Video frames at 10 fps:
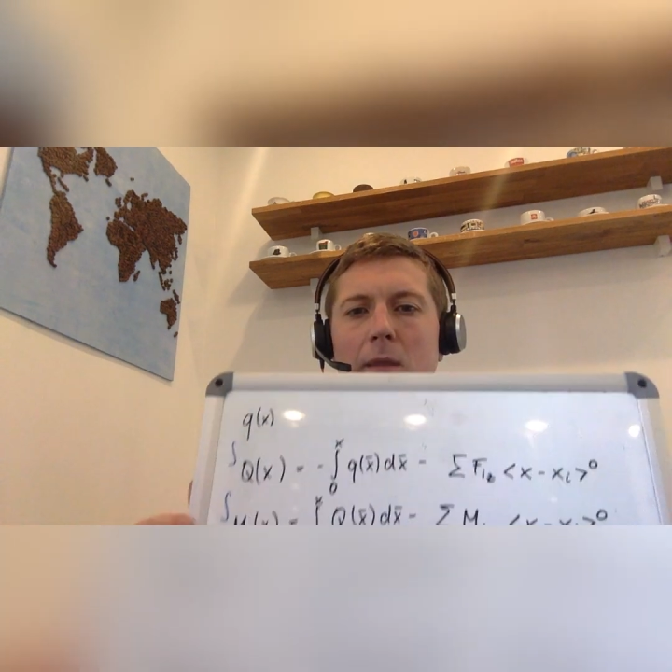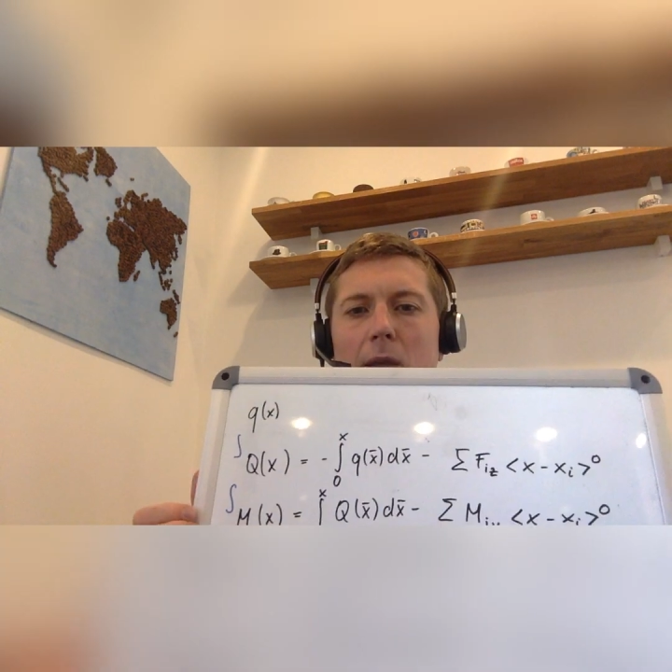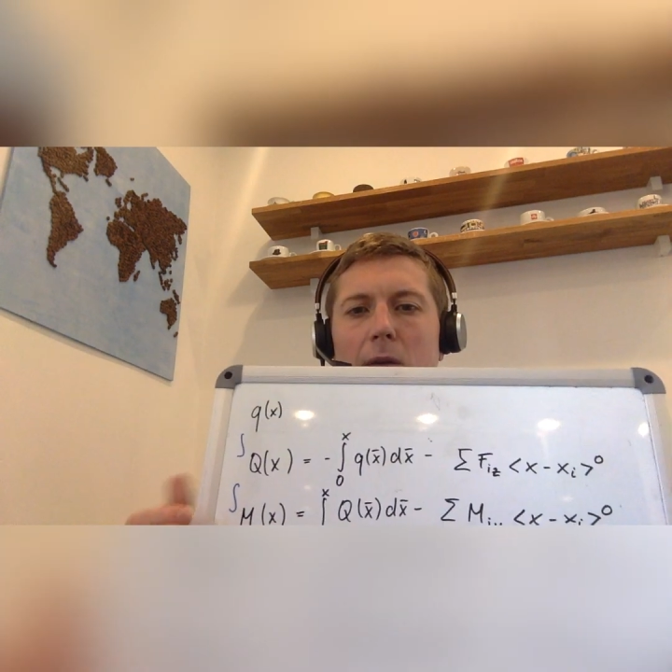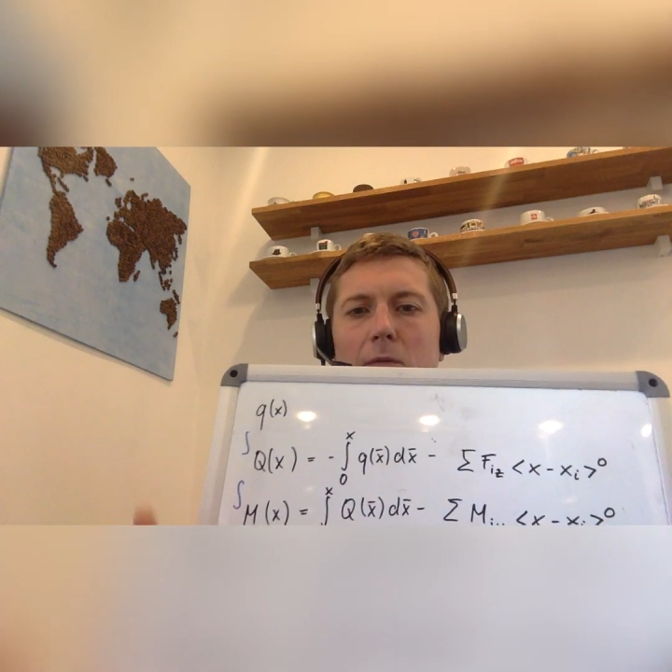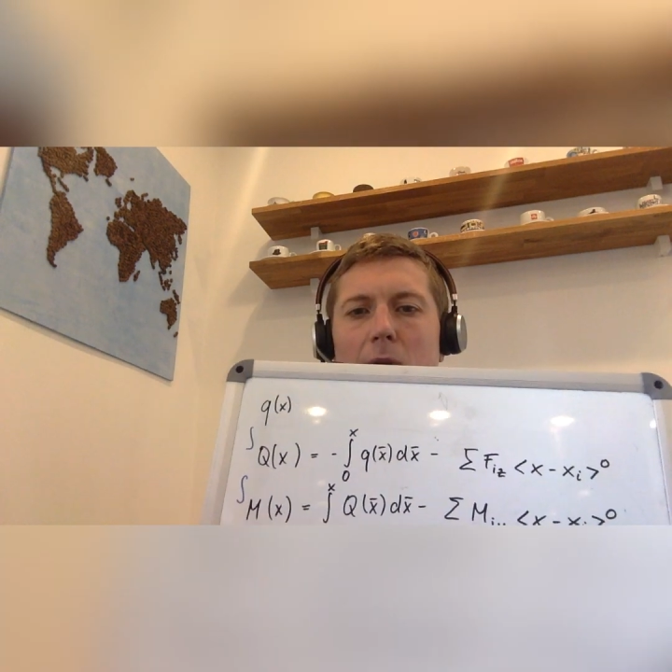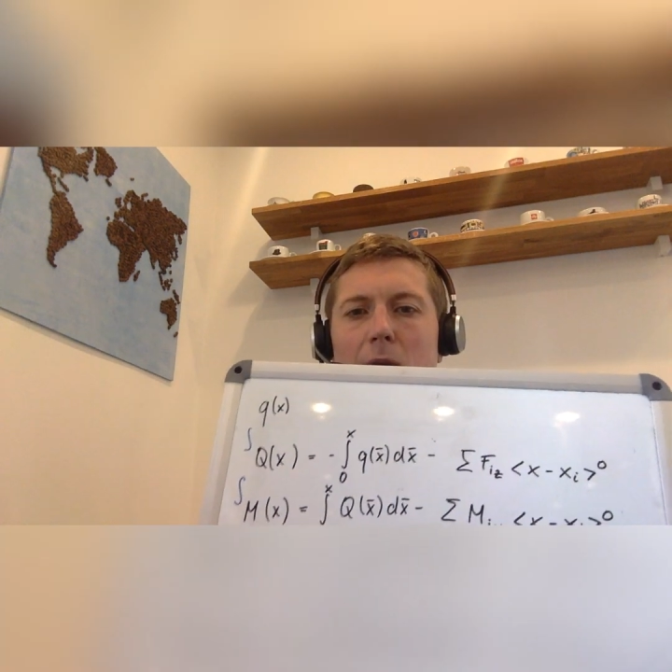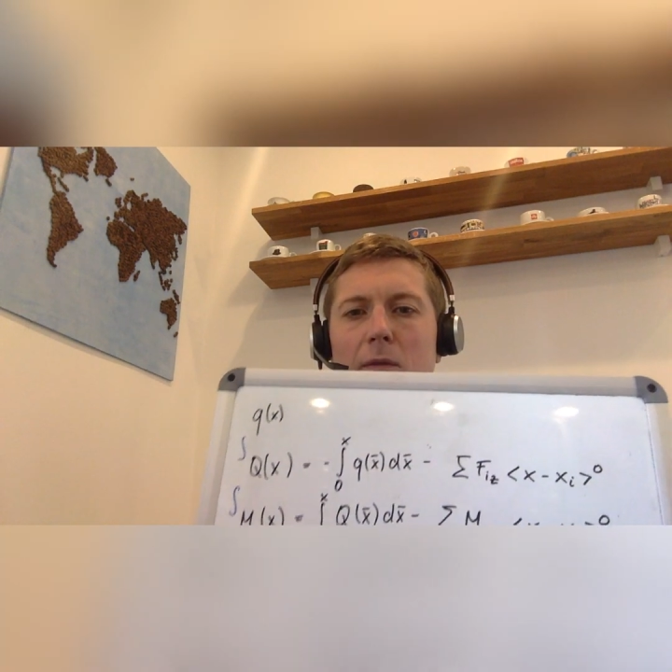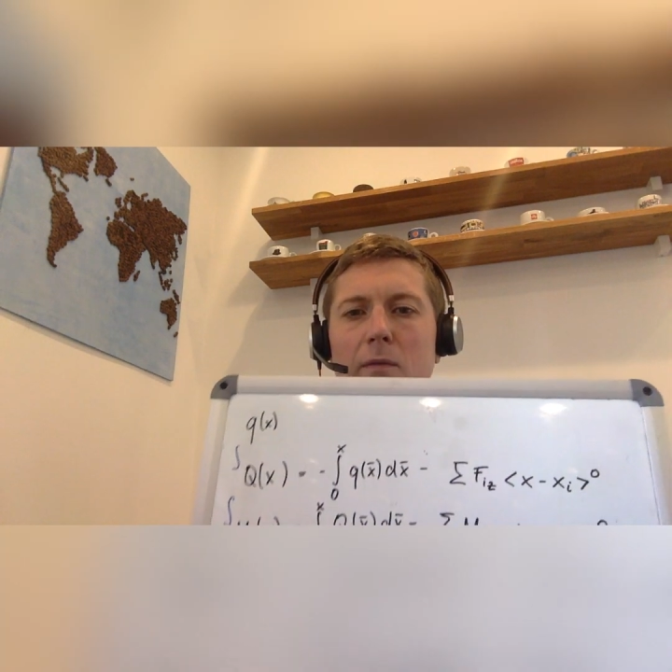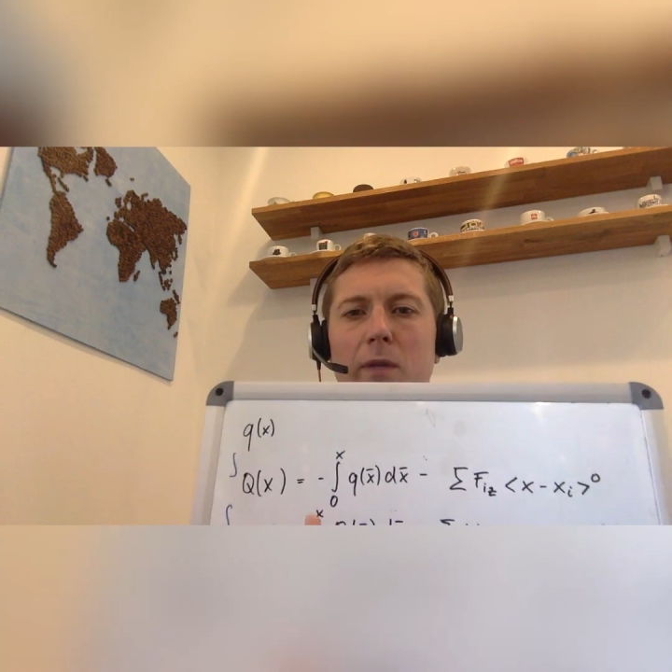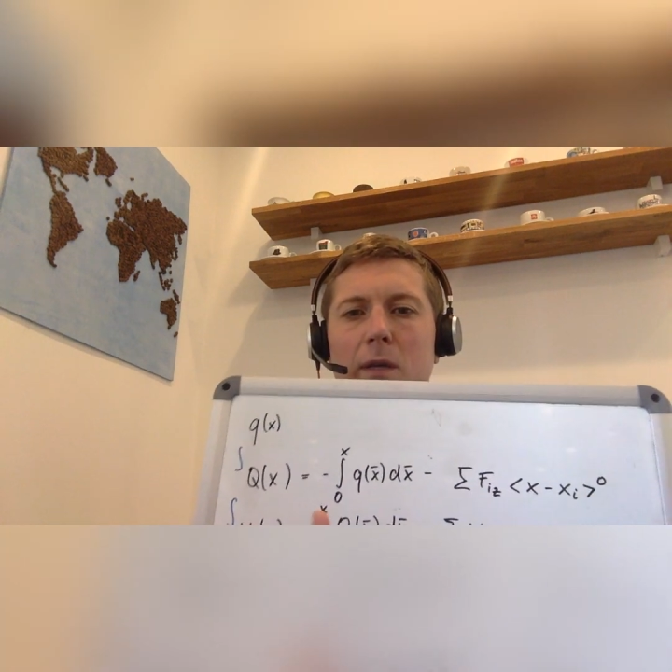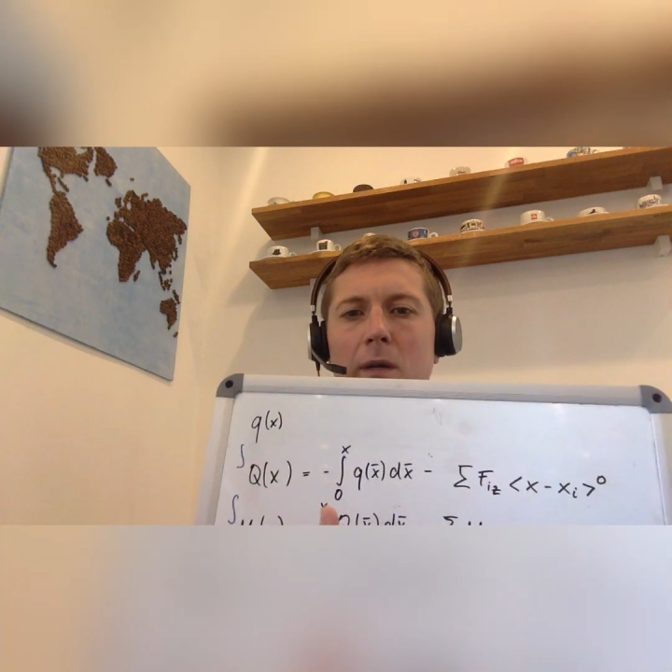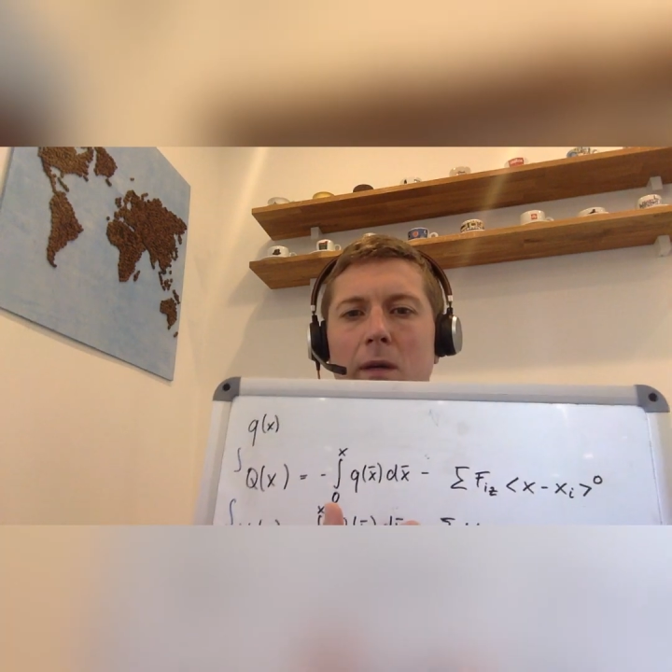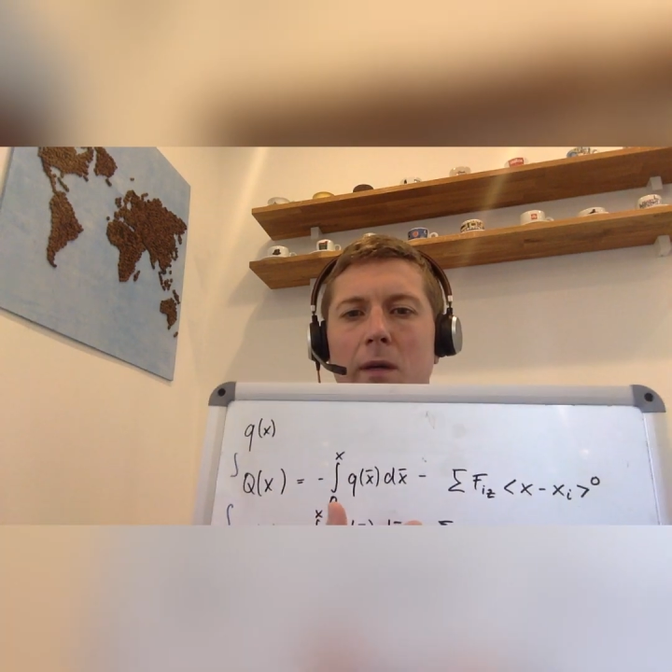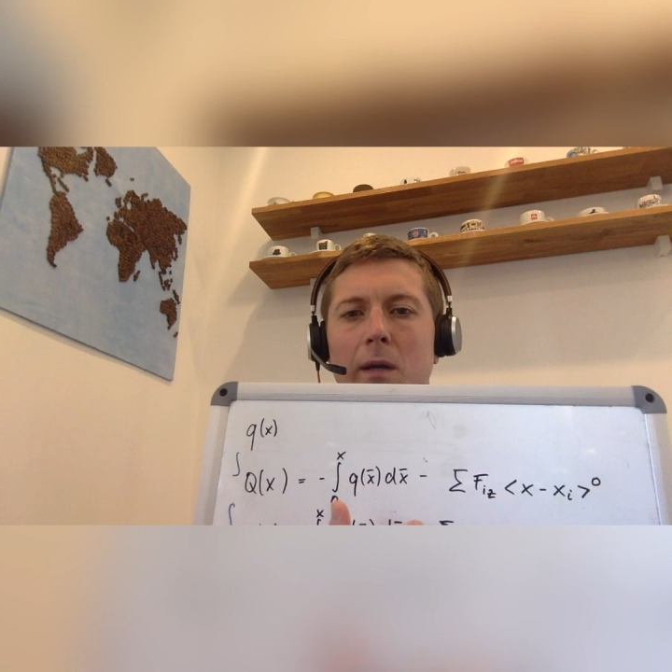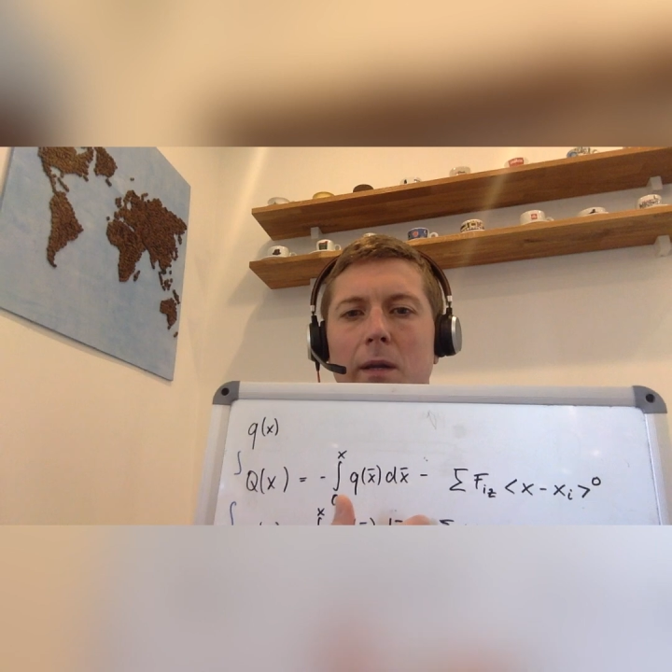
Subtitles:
therefore I have here a